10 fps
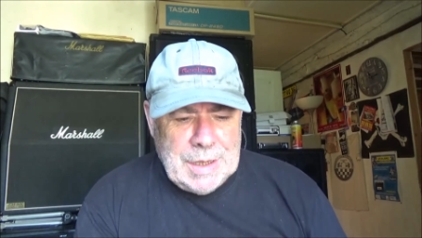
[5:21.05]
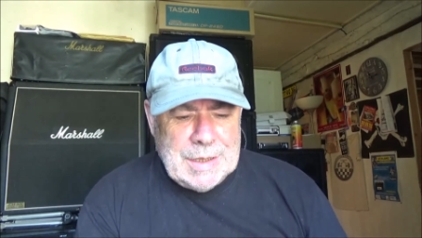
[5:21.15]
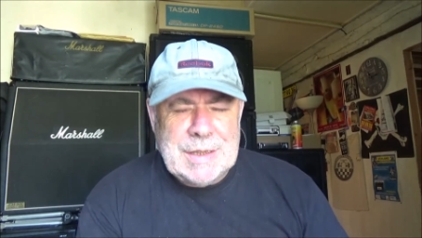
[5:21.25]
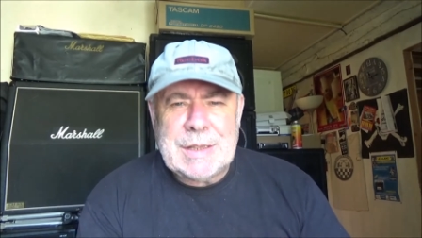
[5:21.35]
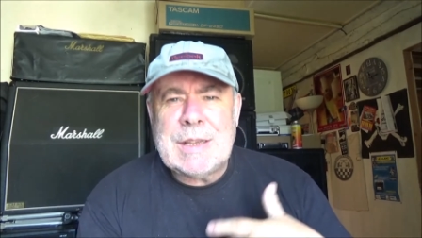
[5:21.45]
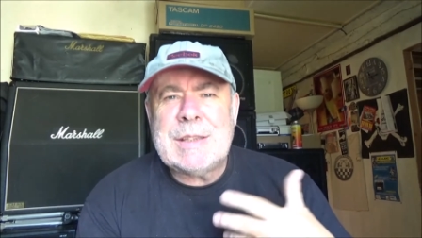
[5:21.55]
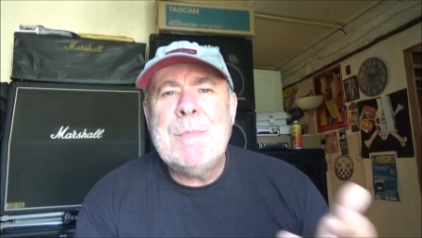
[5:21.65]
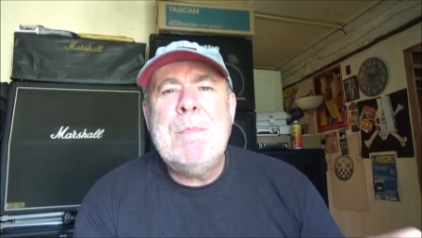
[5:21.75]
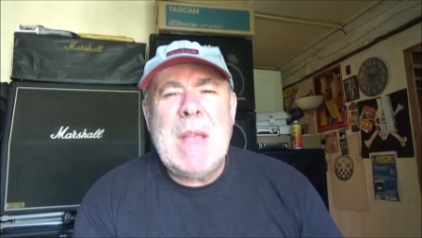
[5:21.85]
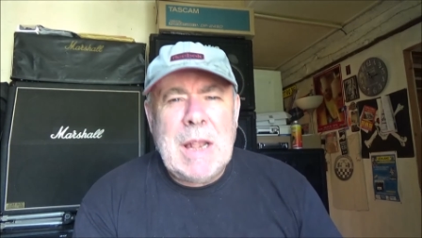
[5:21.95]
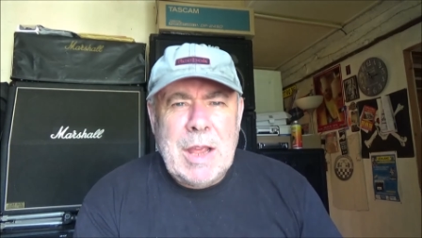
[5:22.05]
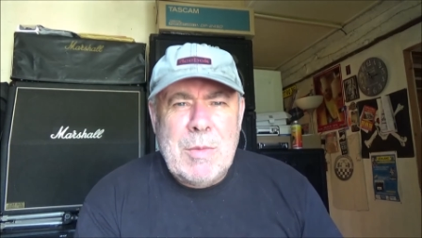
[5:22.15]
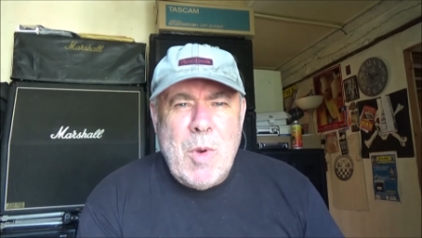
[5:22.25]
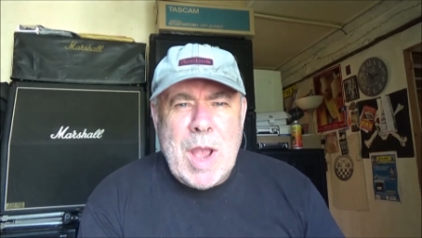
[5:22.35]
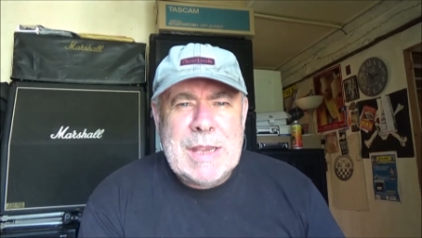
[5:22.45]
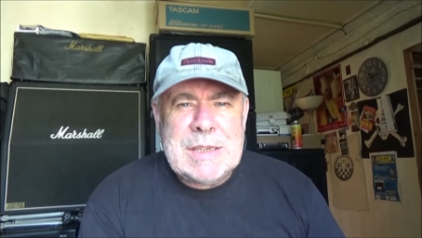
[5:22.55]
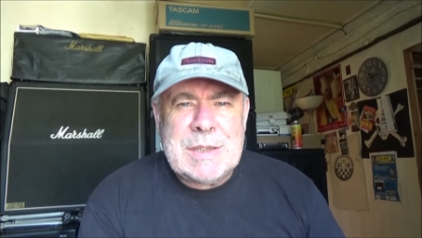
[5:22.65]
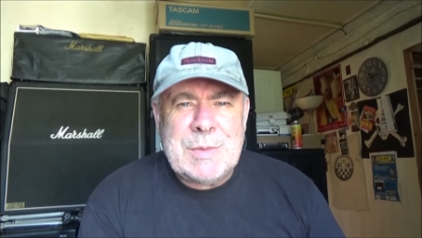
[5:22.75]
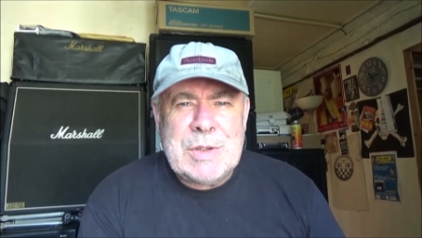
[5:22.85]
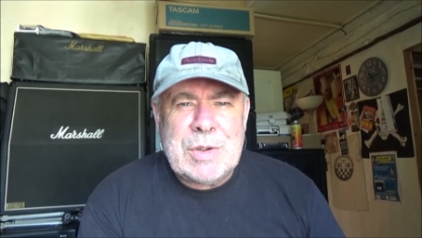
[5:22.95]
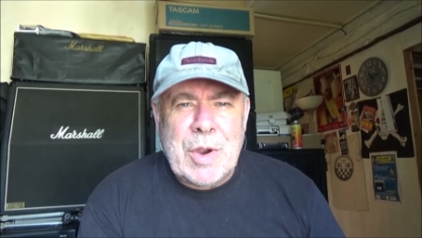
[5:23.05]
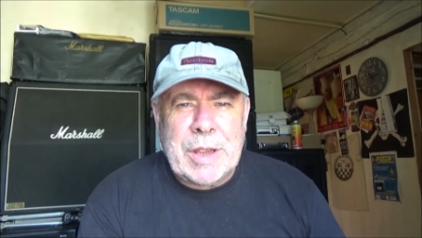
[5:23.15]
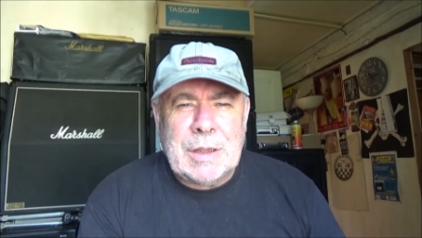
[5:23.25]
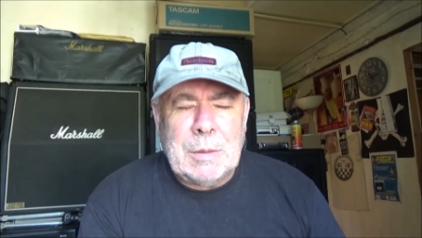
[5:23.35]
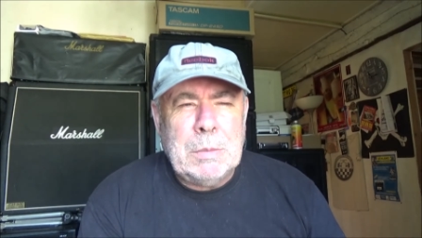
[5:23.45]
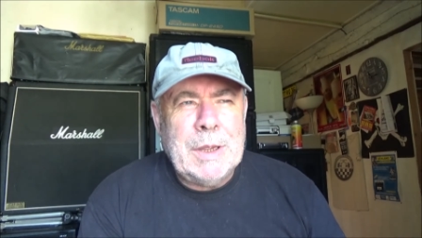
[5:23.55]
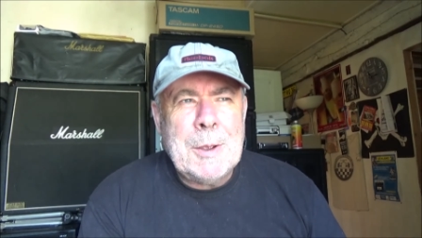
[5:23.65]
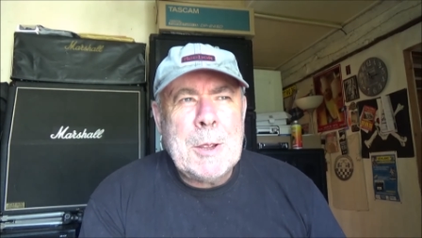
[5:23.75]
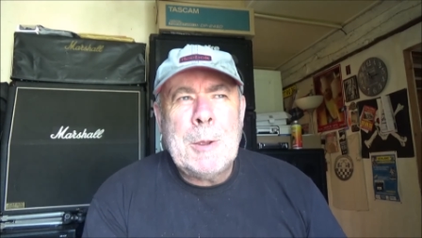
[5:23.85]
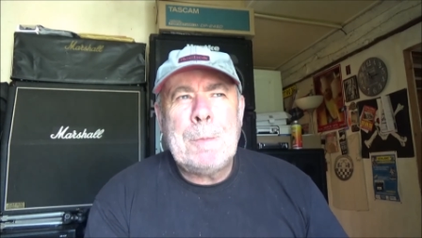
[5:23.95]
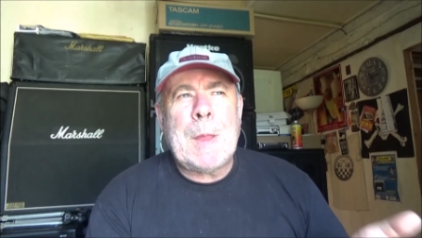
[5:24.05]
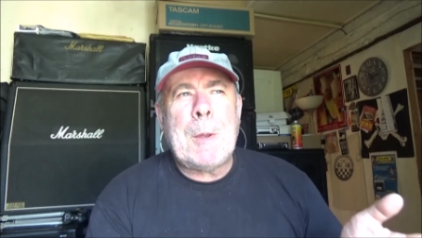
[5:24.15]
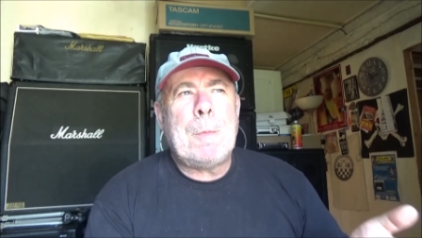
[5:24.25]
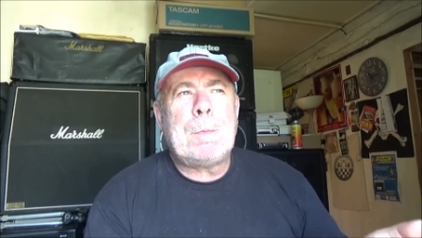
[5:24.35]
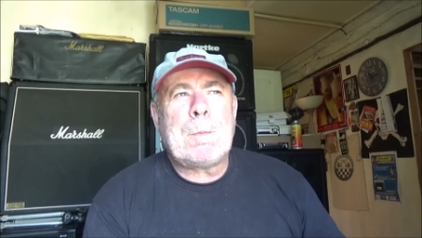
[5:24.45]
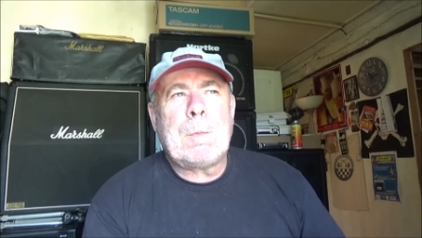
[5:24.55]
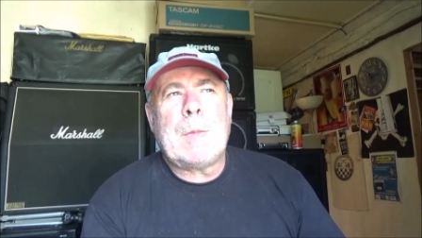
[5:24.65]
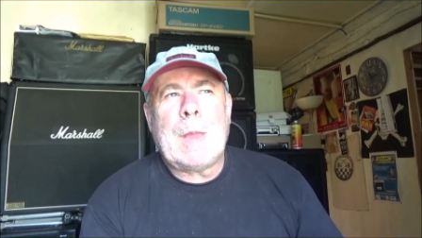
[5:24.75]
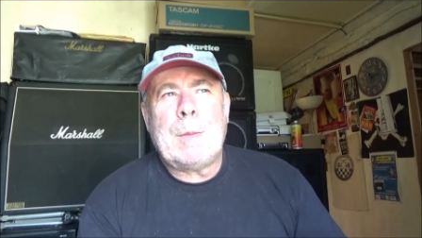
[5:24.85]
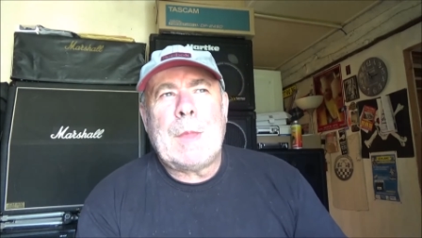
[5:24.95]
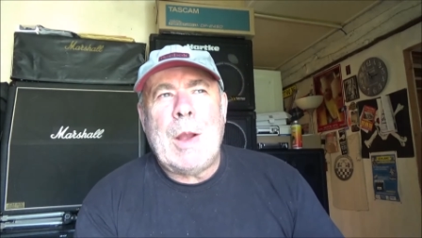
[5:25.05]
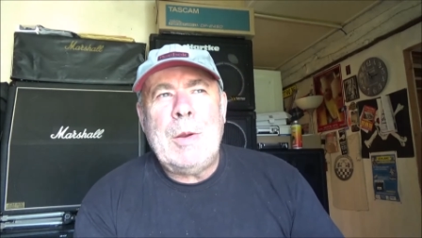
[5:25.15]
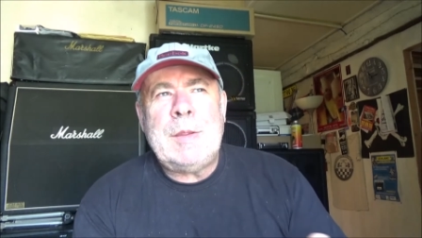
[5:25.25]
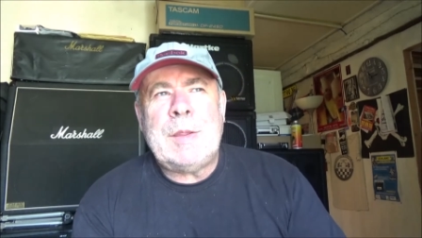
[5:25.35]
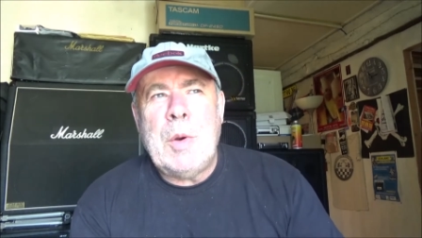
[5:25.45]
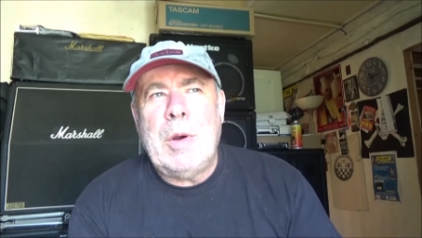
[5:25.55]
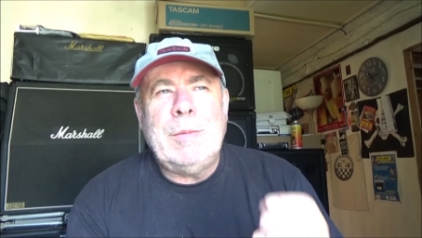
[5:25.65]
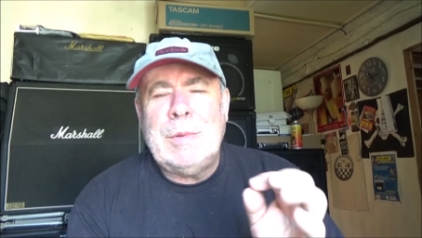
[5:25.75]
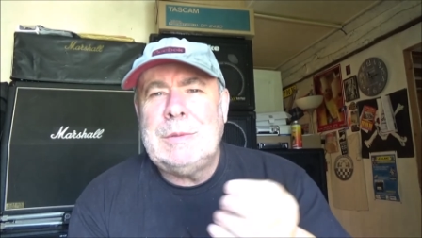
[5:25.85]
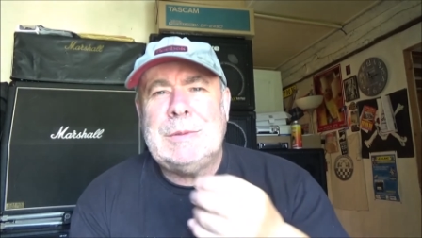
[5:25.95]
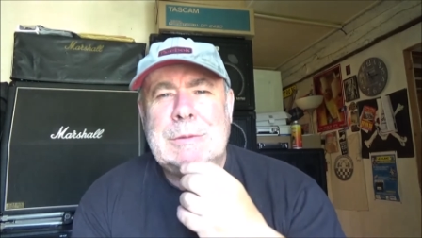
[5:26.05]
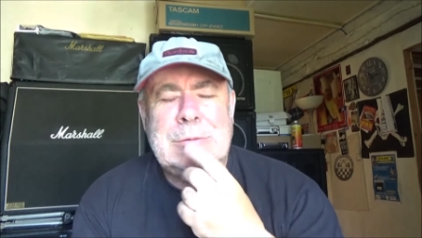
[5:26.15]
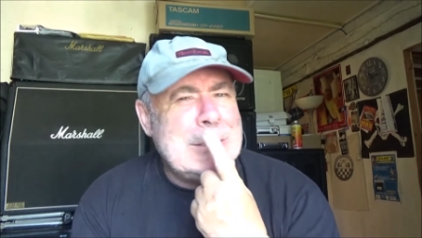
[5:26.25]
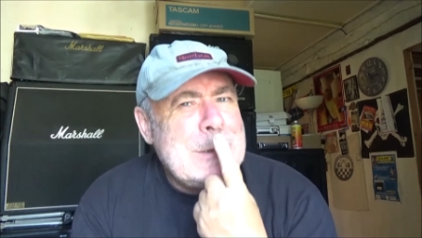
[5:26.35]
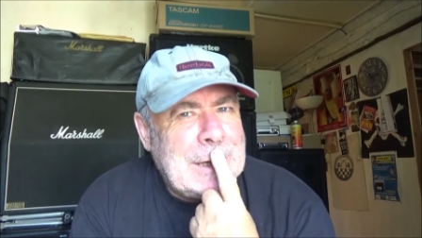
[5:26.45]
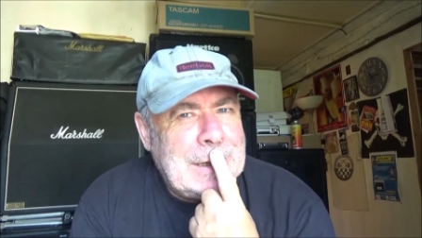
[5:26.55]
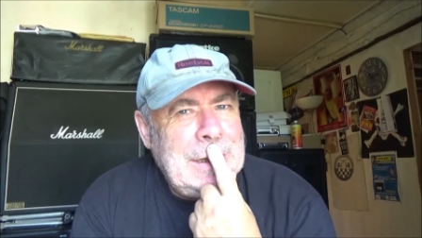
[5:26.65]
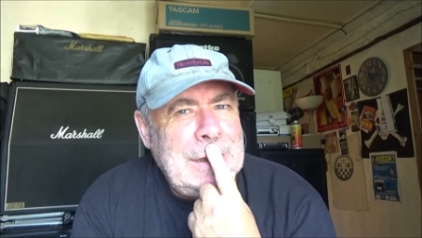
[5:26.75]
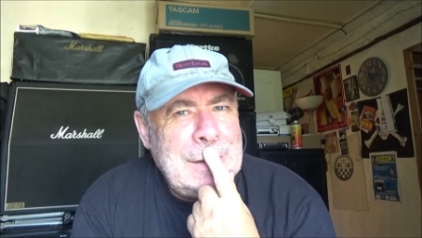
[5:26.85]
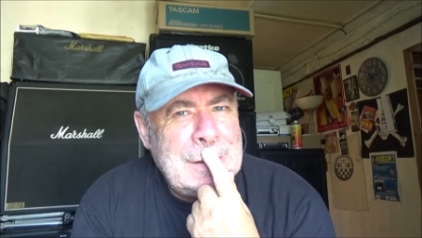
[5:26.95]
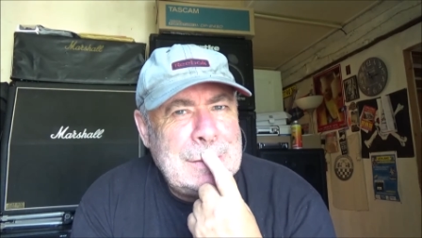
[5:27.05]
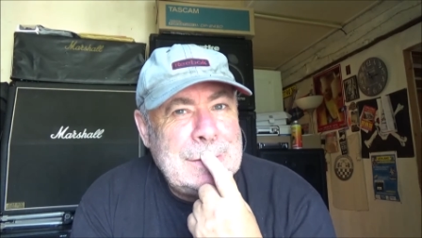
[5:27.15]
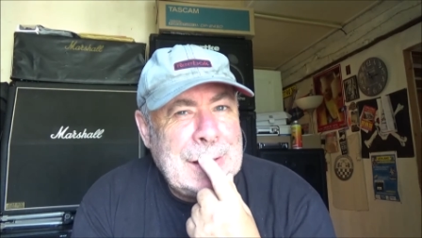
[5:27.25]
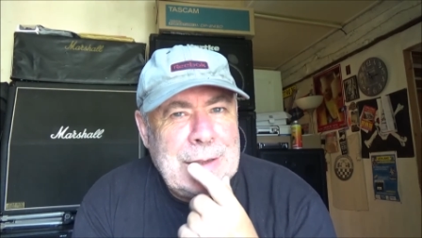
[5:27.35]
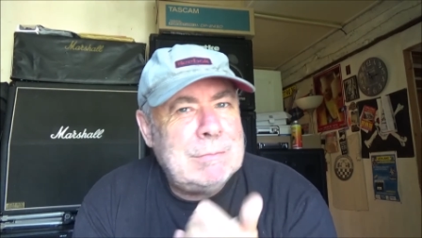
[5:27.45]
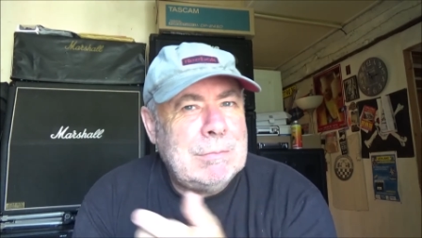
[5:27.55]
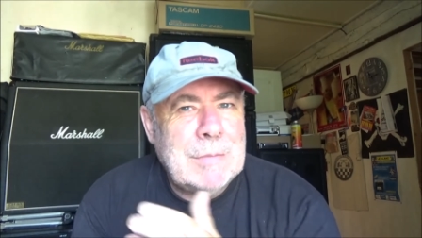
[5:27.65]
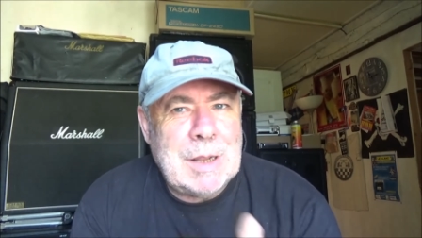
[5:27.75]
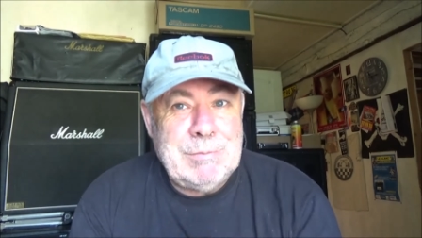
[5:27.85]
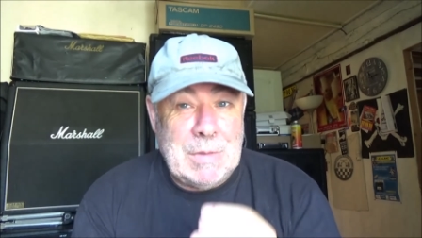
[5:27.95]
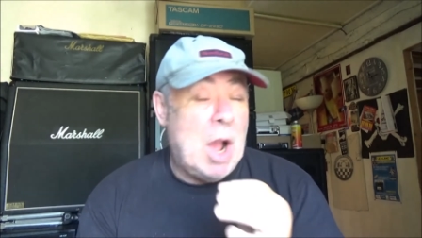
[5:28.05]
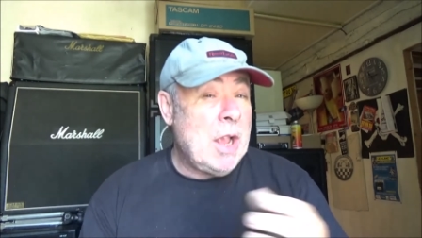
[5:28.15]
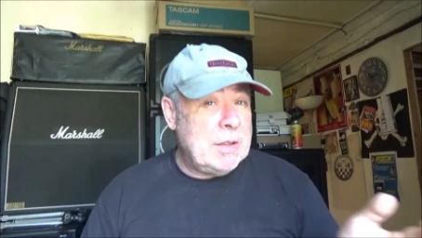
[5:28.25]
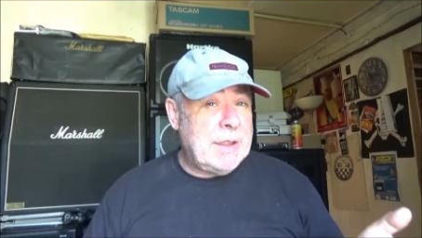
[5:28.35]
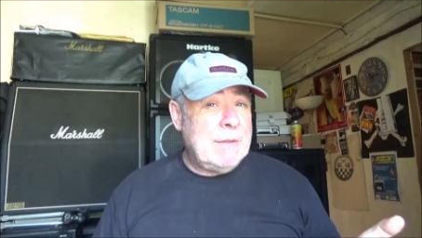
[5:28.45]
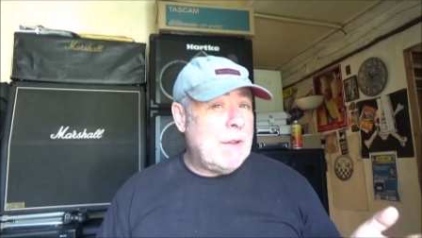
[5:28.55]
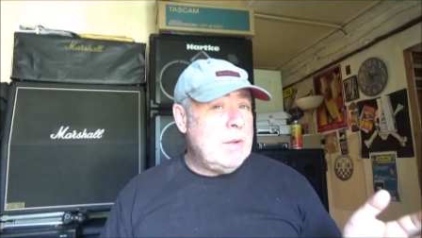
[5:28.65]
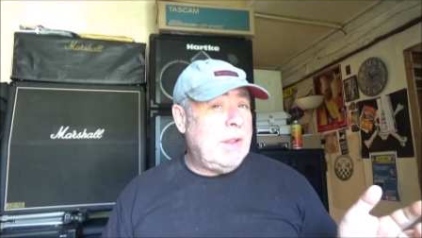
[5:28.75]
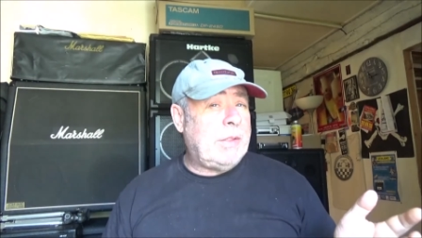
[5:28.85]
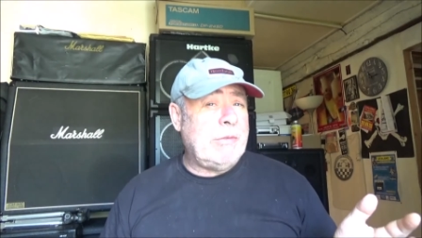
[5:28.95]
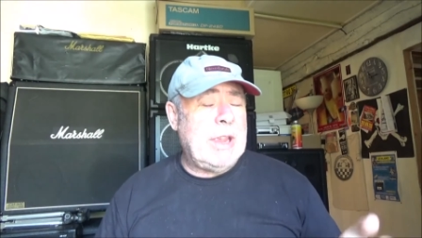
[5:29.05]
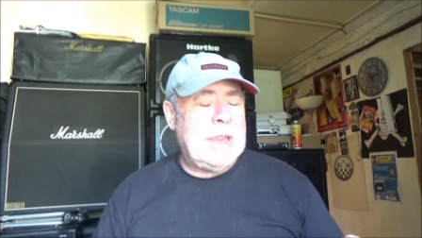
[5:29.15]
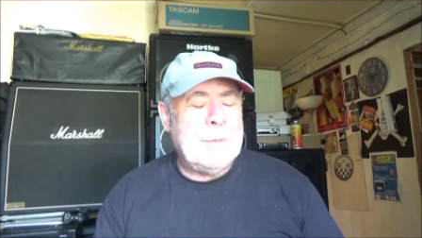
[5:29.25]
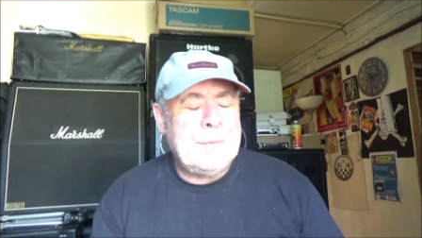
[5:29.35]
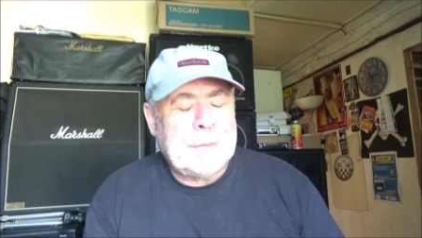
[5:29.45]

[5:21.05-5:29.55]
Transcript: it said there's a million ways to enjoying them. Now, I thought, oh okay, well, I can think of only 3.